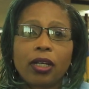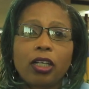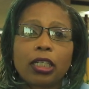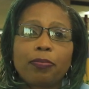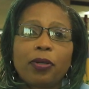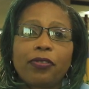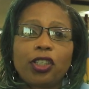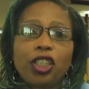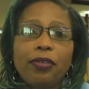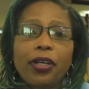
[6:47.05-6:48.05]
cusp of
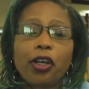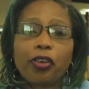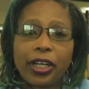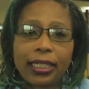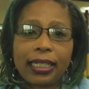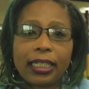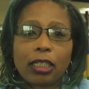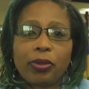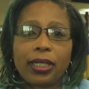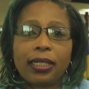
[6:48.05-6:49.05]
achieving
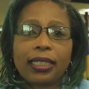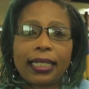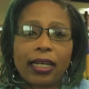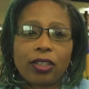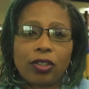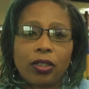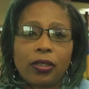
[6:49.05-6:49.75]
greatness within the sector.